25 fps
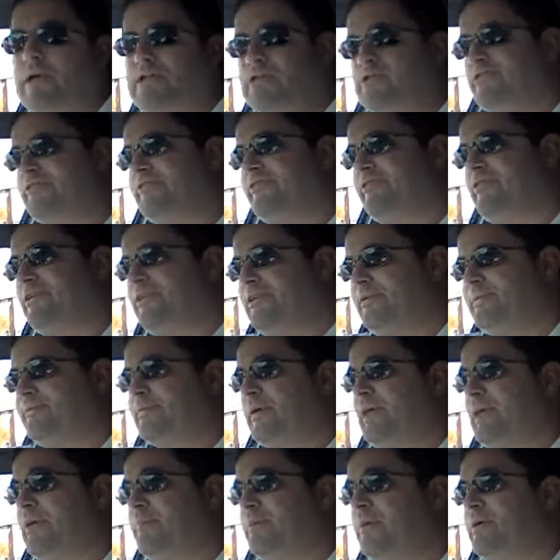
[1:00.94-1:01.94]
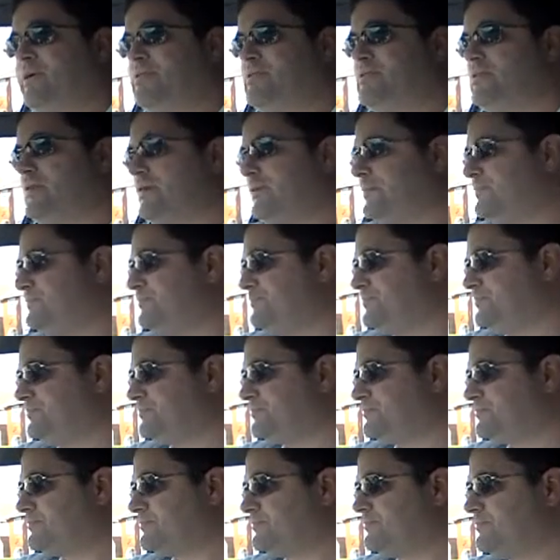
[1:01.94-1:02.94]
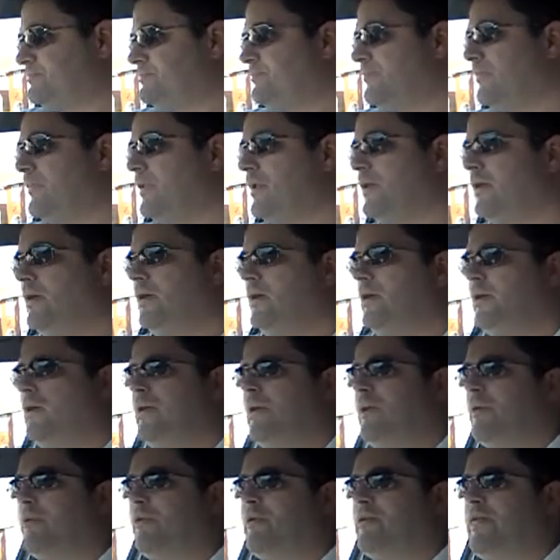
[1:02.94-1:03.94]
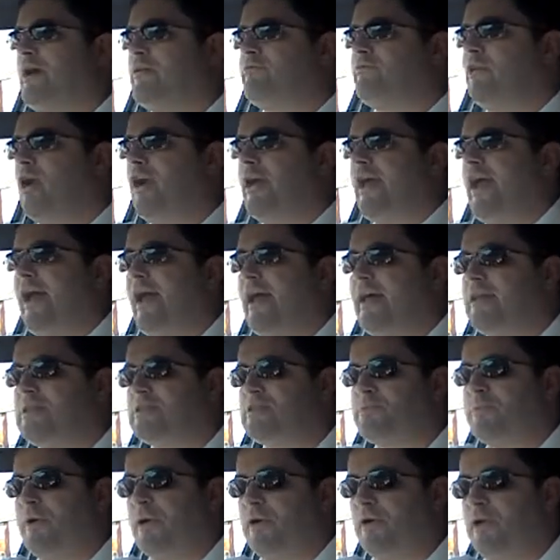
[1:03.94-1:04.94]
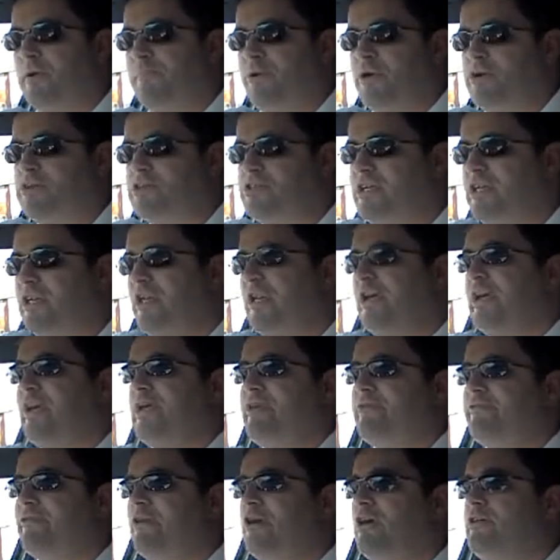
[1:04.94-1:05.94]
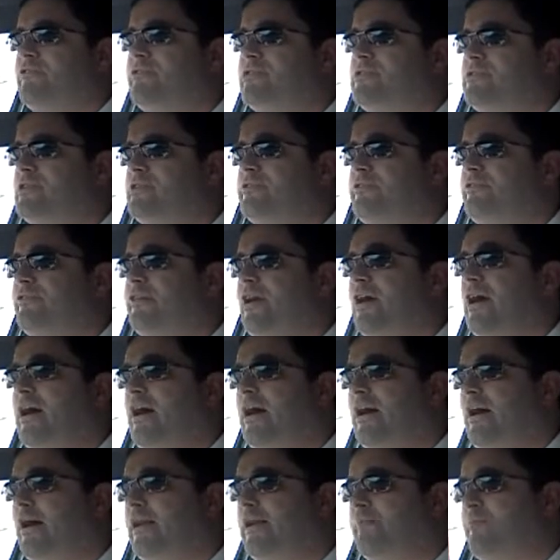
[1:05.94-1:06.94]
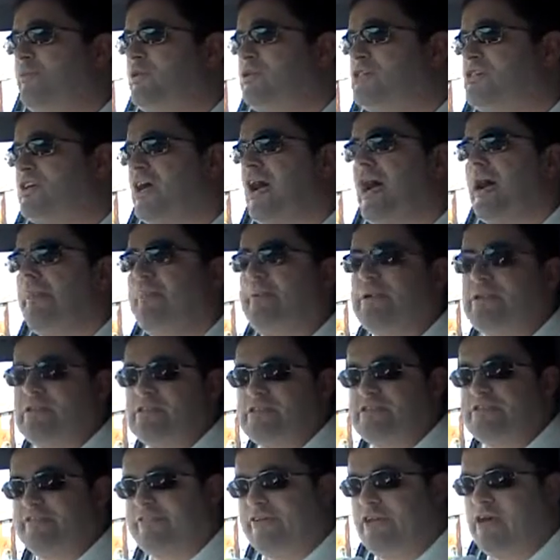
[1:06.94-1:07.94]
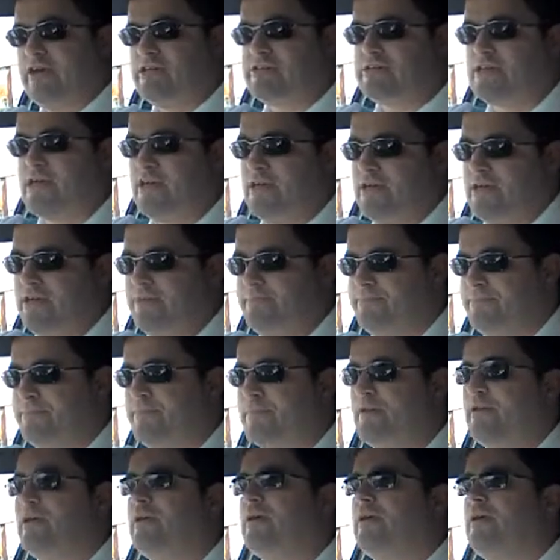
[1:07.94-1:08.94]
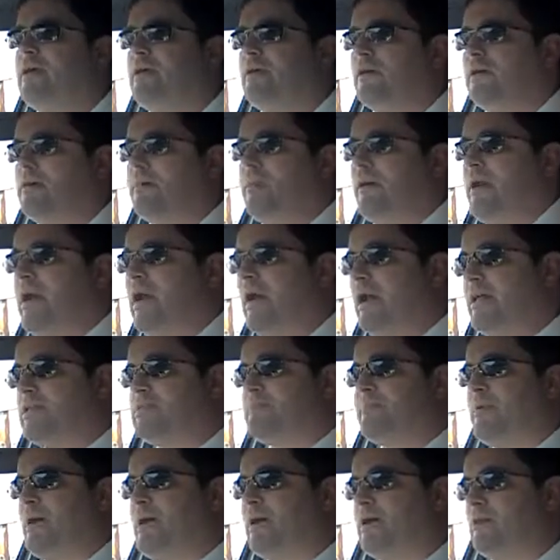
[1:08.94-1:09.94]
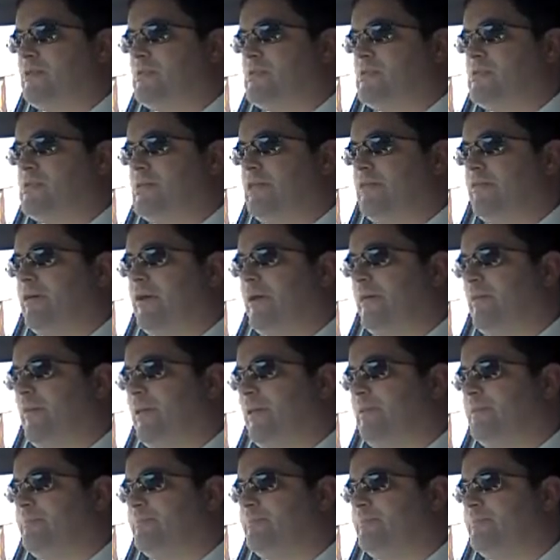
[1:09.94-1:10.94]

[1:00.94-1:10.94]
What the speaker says: to the floor, keep it still. With our right hand, we're going to push the gear lever over to and push it up into first gear. We'll put our hands back on the steering wheel.